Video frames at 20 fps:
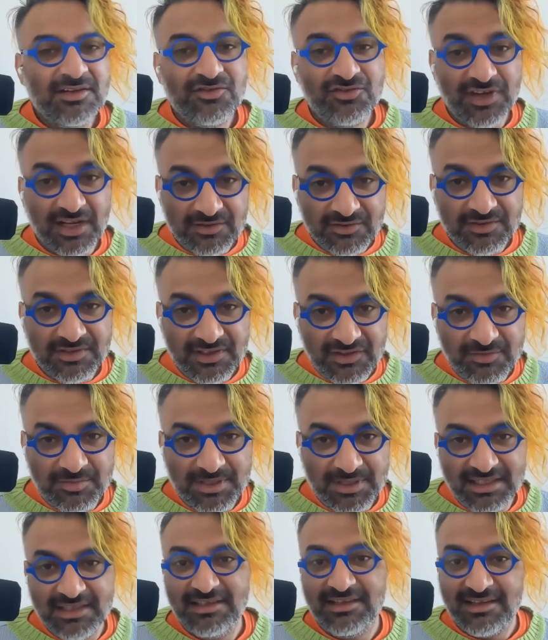Generally
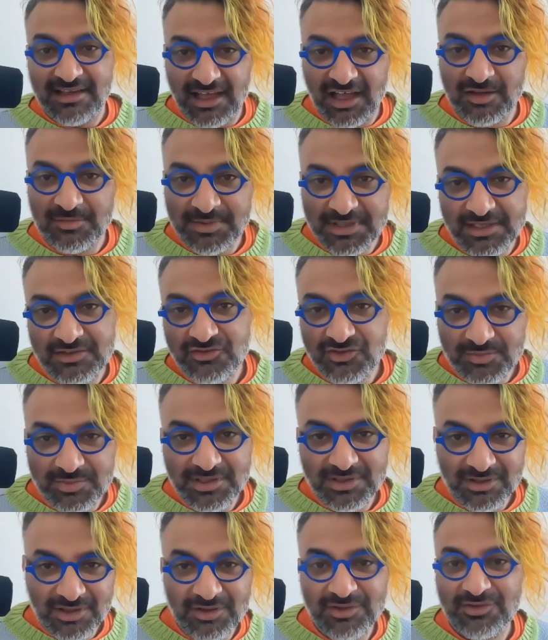speaking, LP and
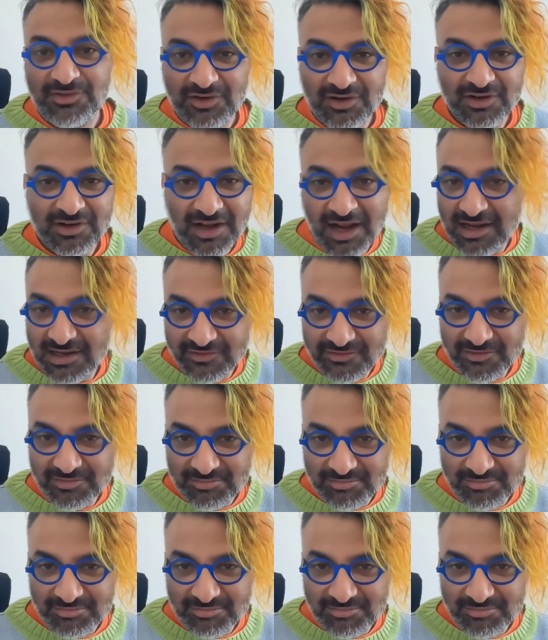GP loans are kind of a